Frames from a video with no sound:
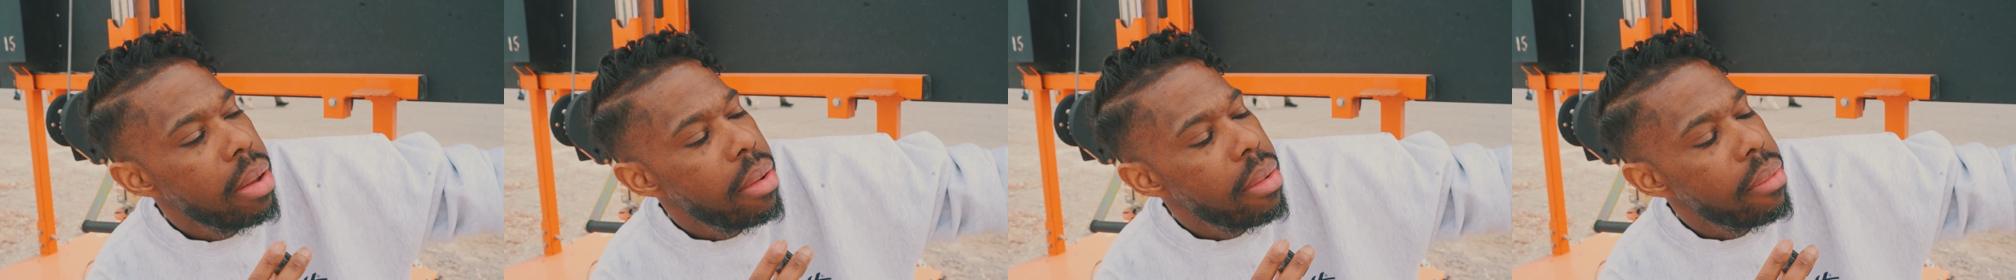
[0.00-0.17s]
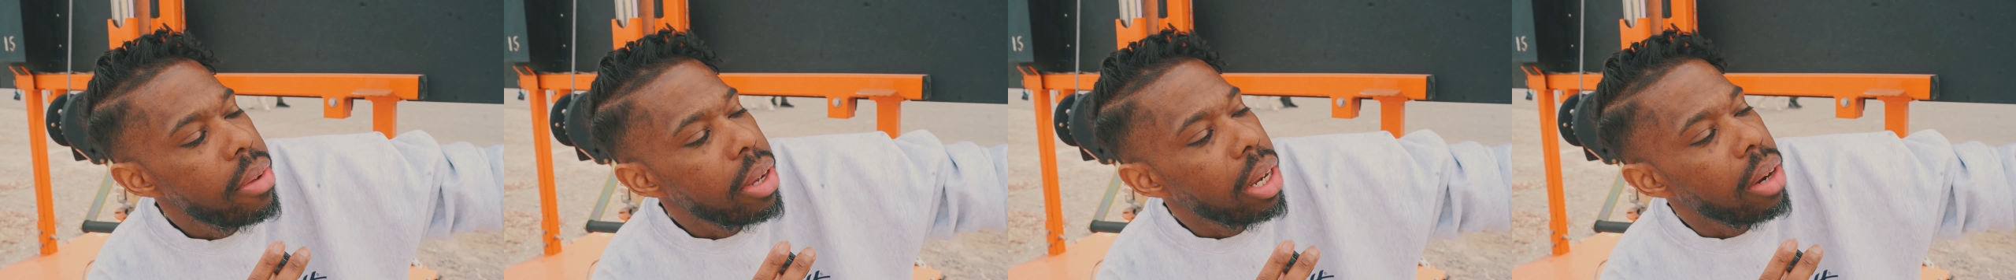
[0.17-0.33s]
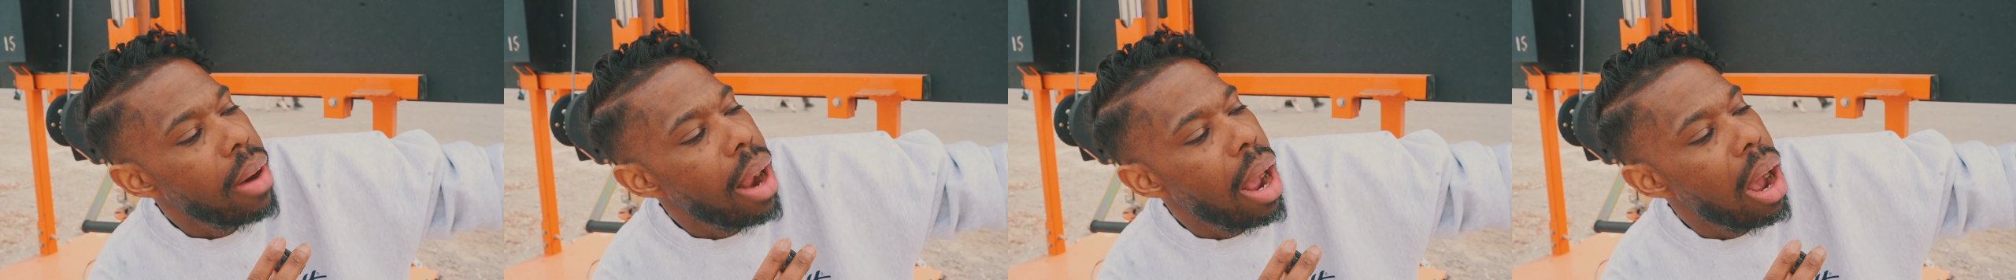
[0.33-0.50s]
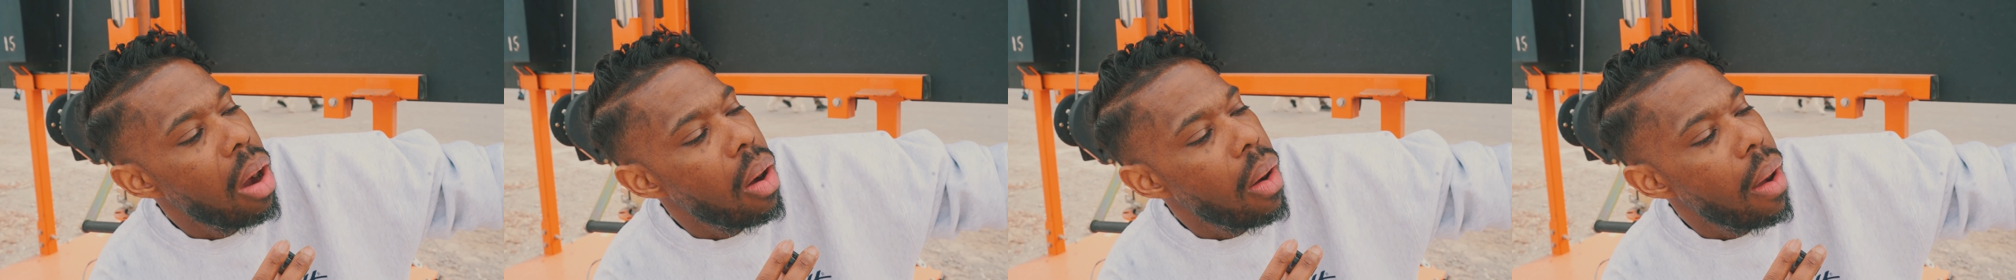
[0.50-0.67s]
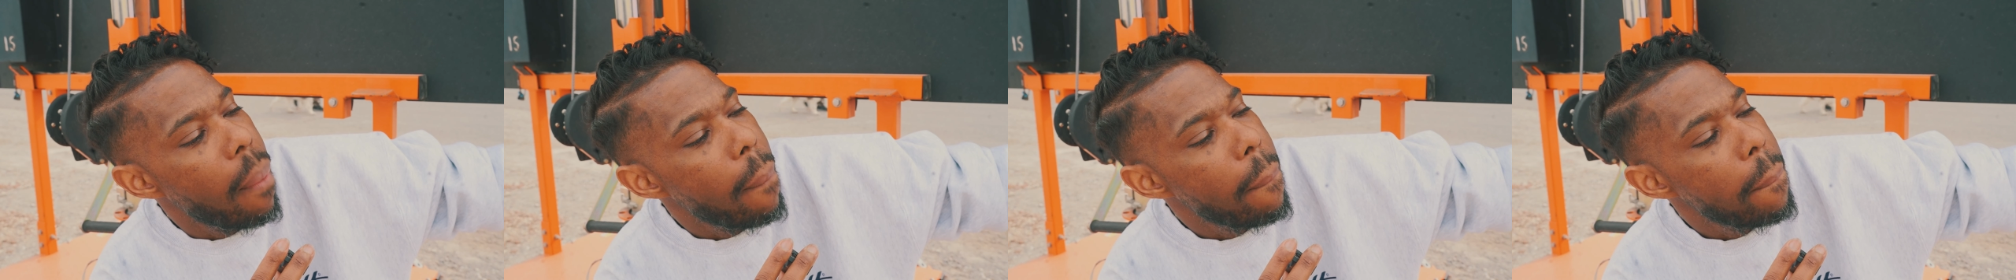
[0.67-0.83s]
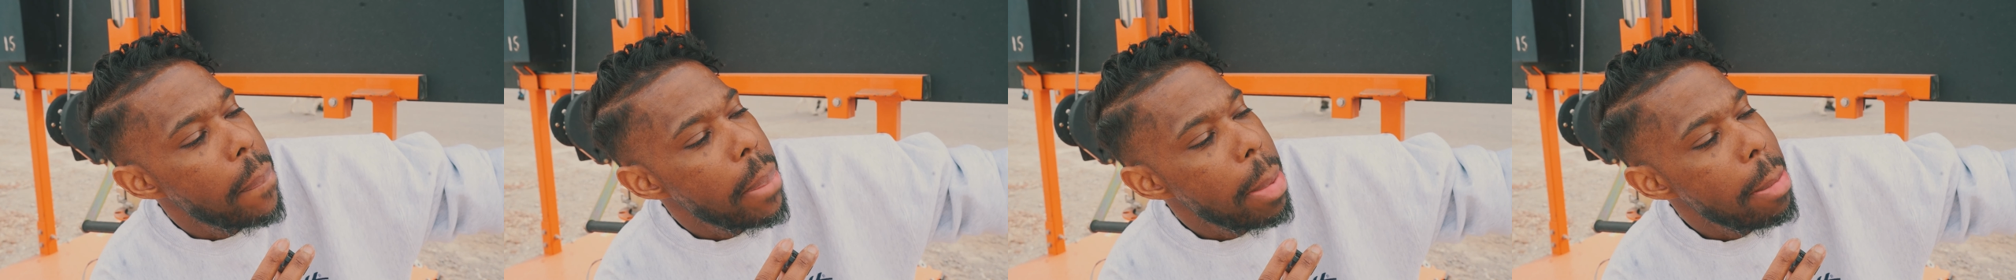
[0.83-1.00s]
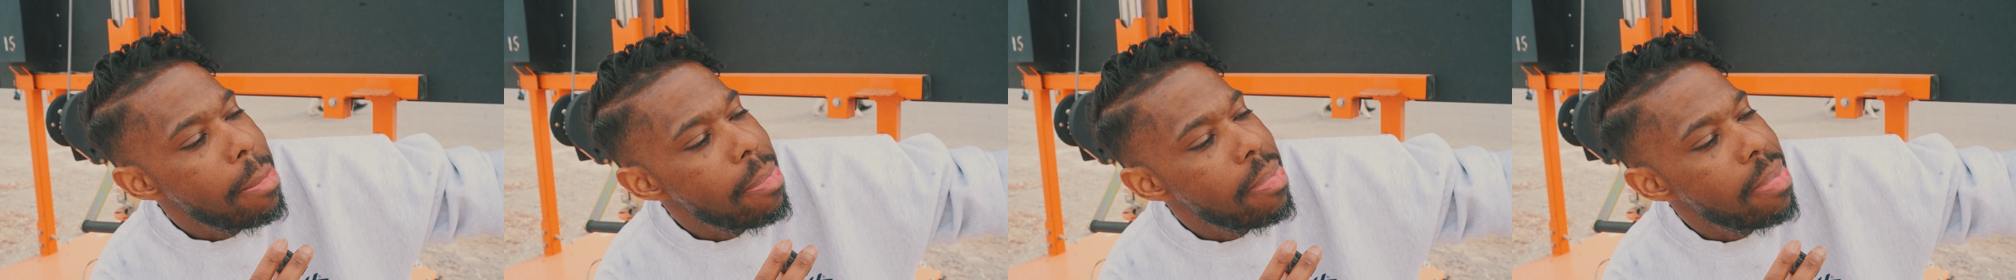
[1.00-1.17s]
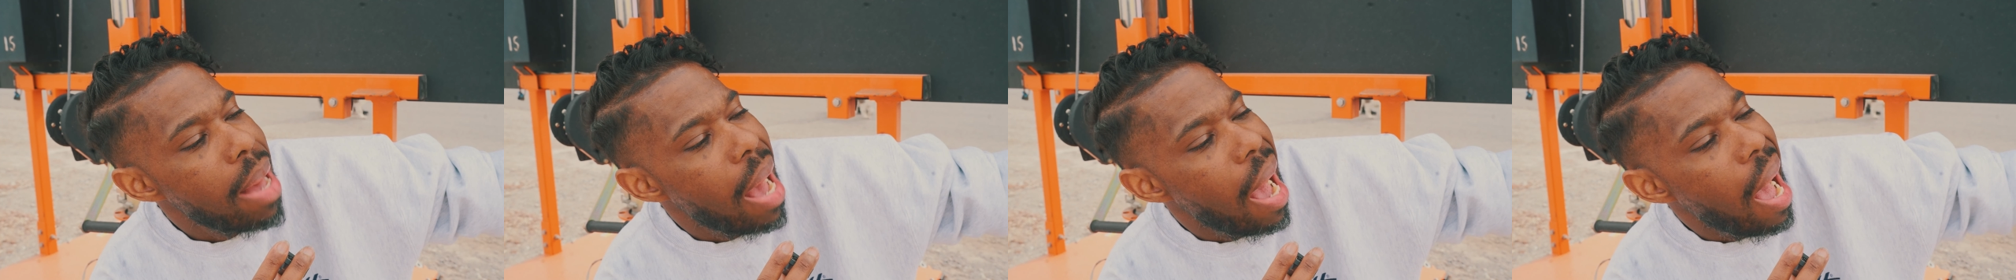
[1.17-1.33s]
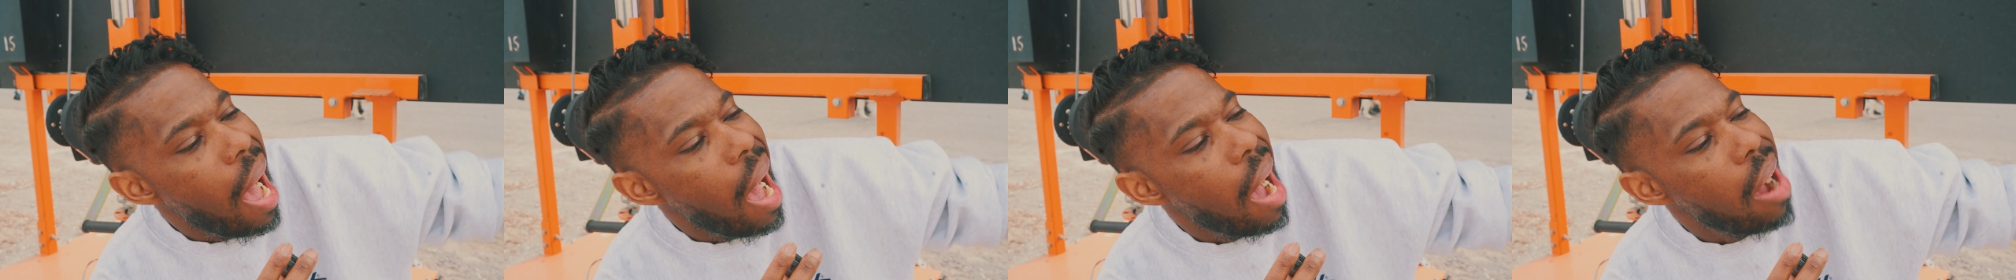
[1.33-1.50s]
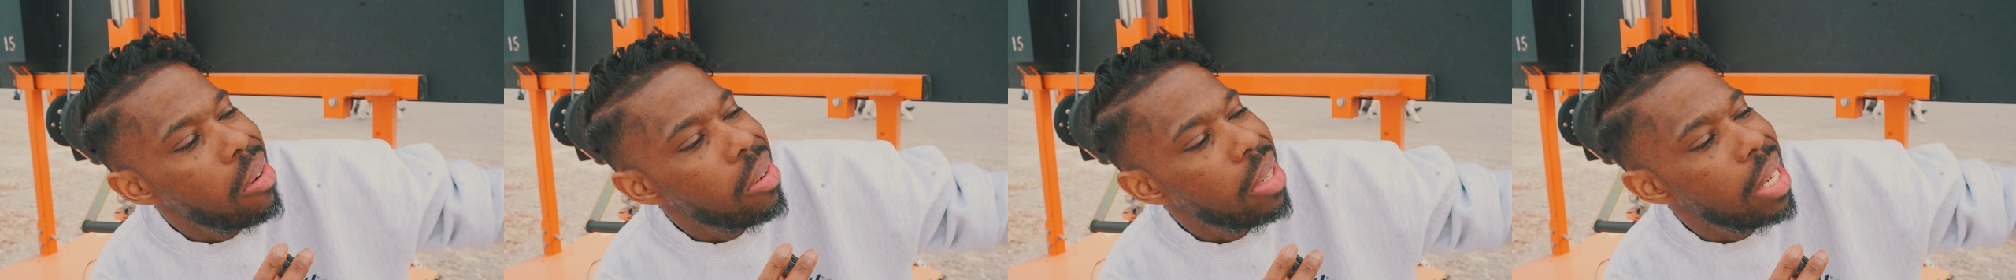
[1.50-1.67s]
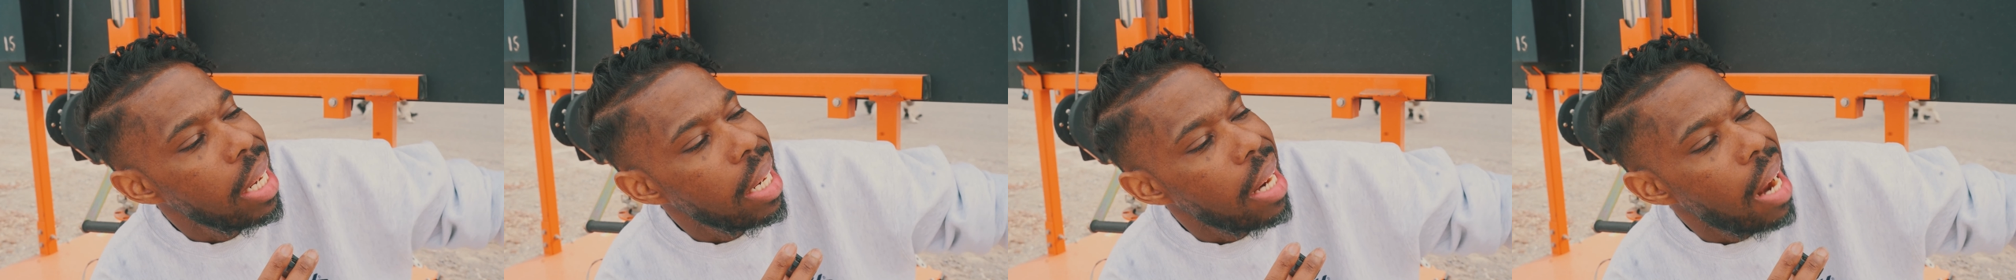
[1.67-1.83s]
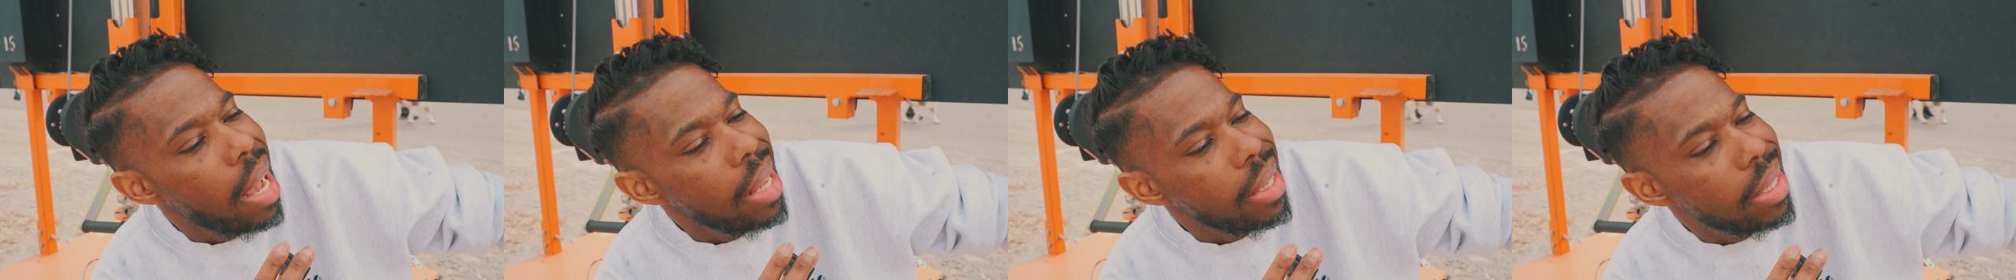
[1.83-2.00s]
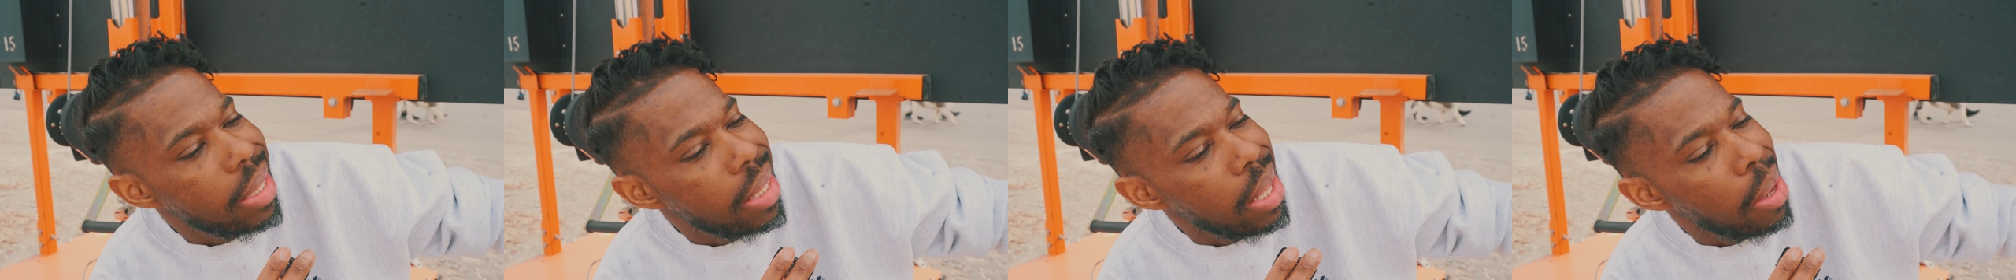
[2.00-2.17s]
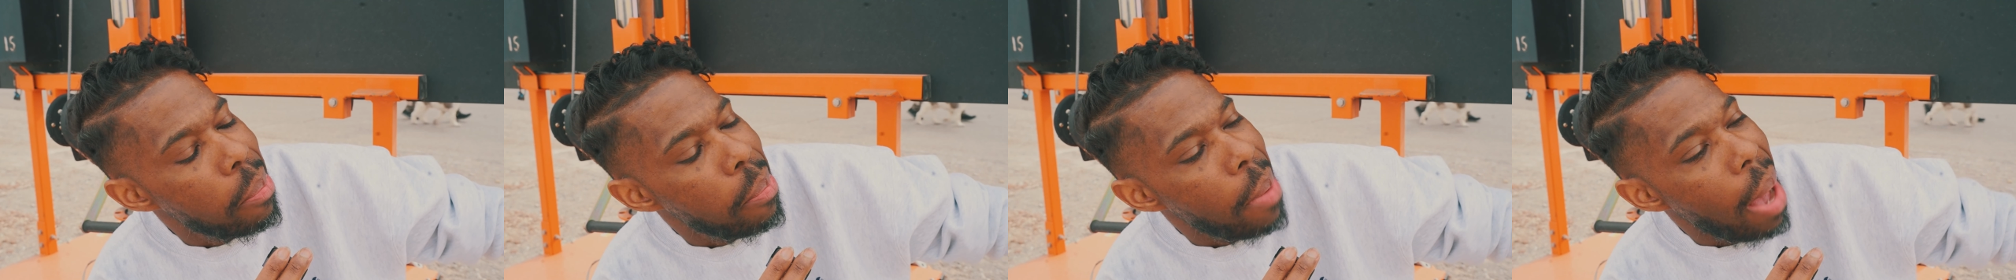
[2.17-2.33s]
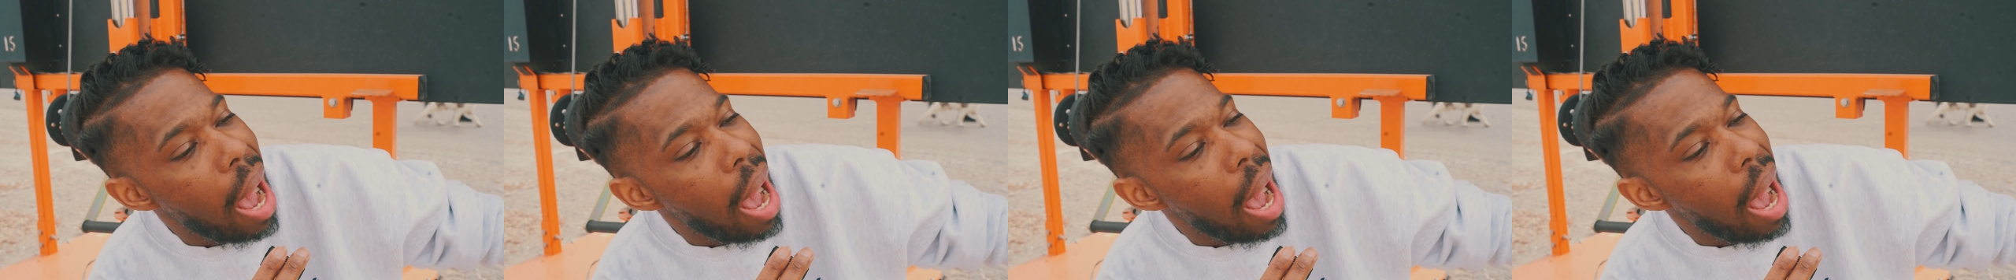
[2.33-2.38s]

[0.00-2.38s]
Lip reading: figure out how can I step